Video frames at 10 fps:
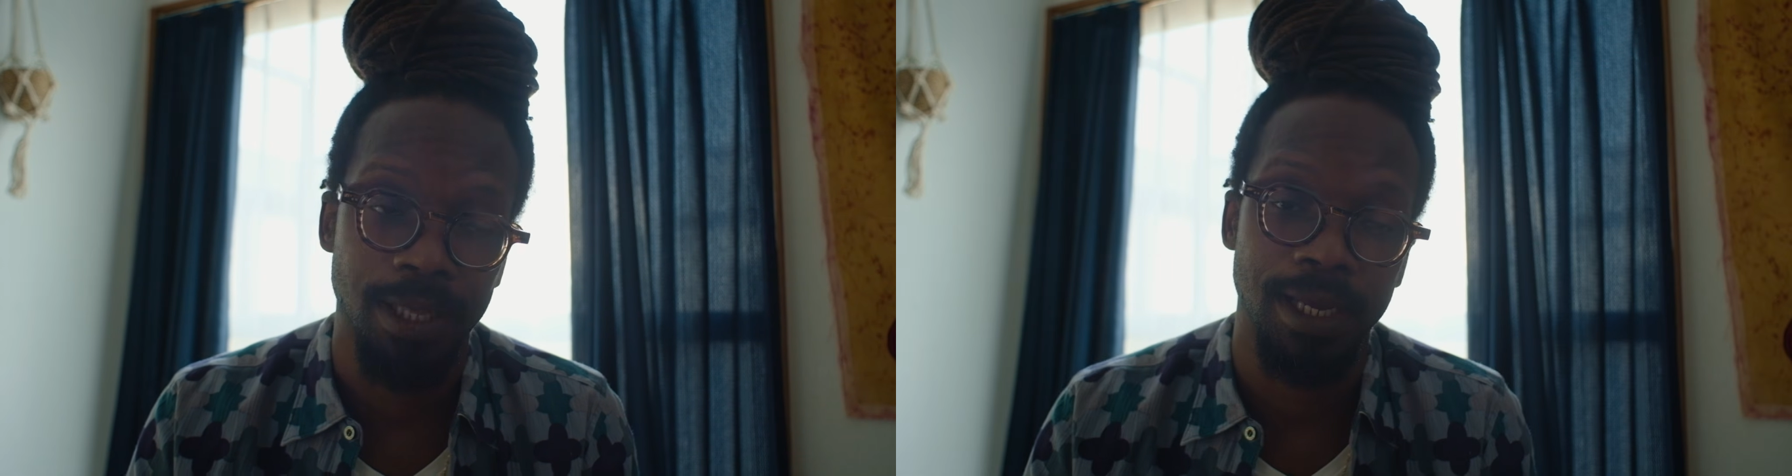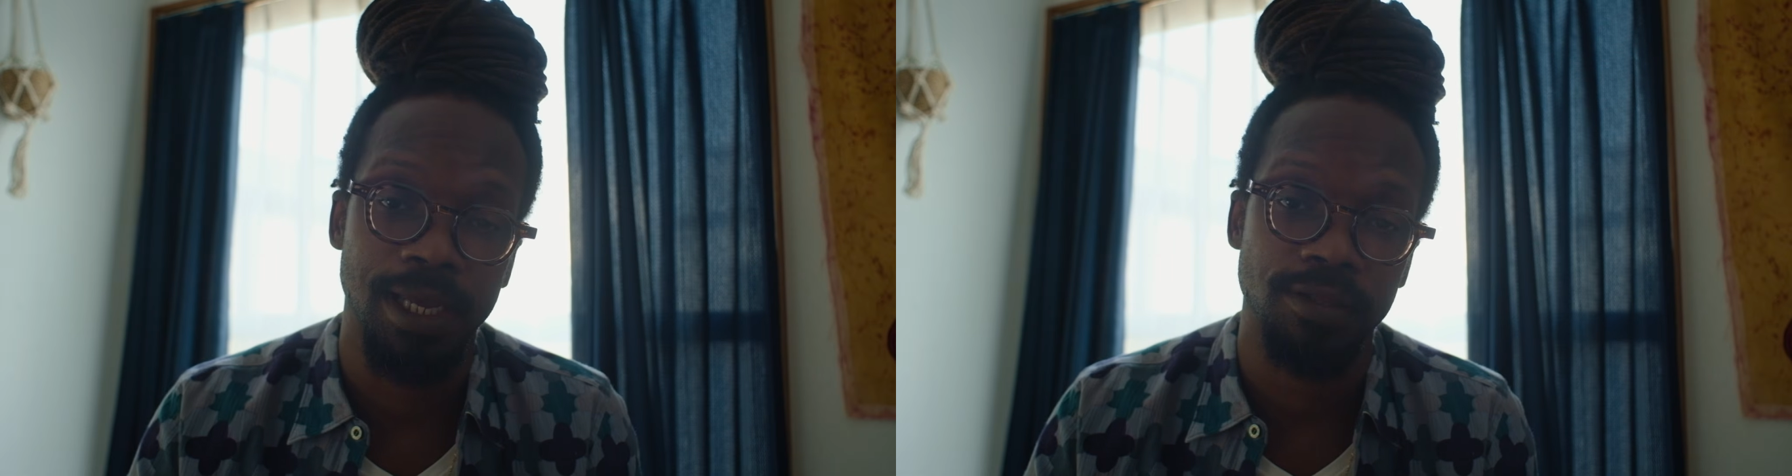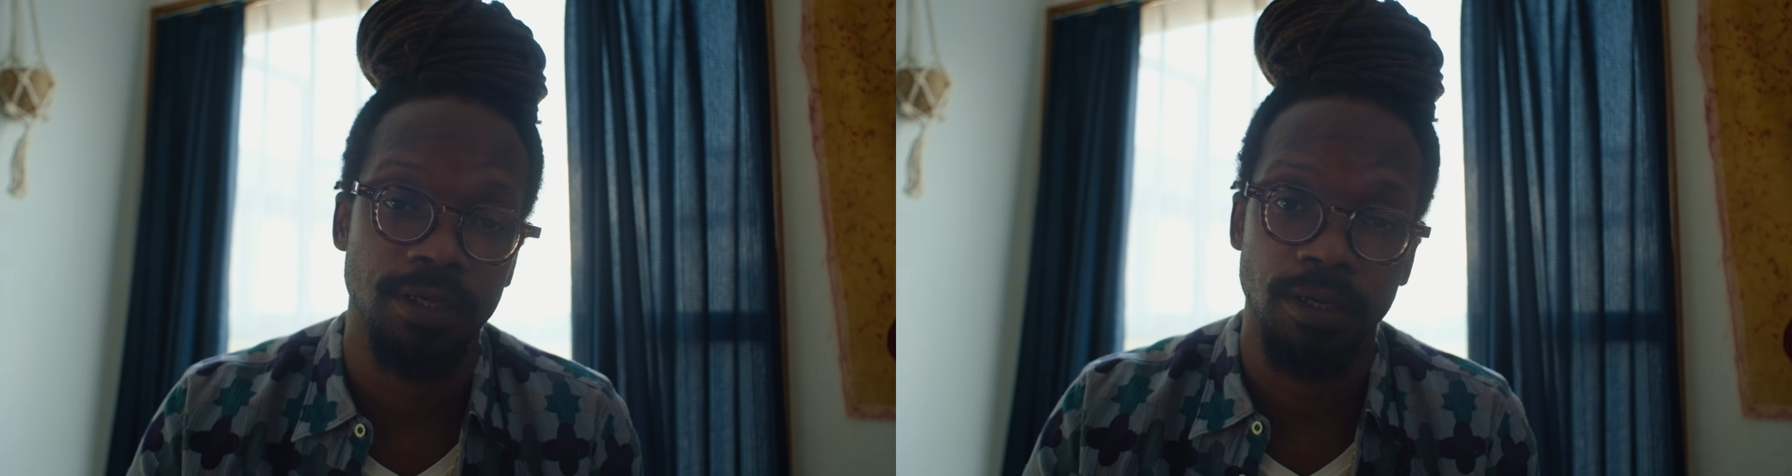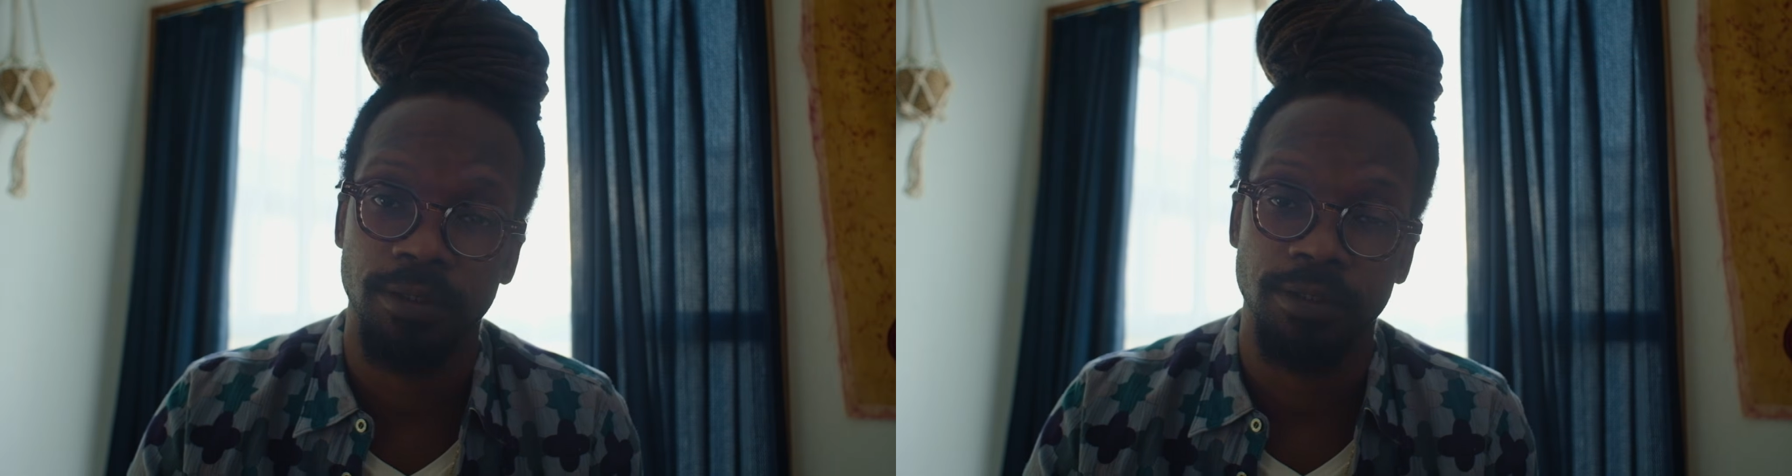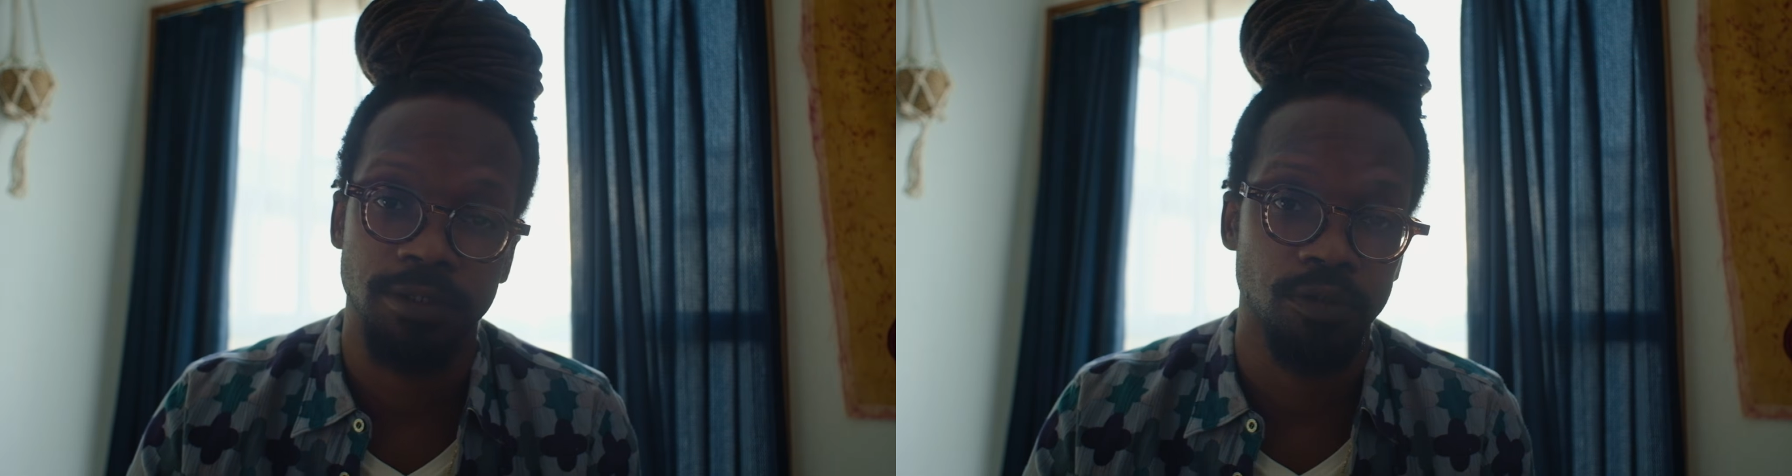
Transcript: an SL is just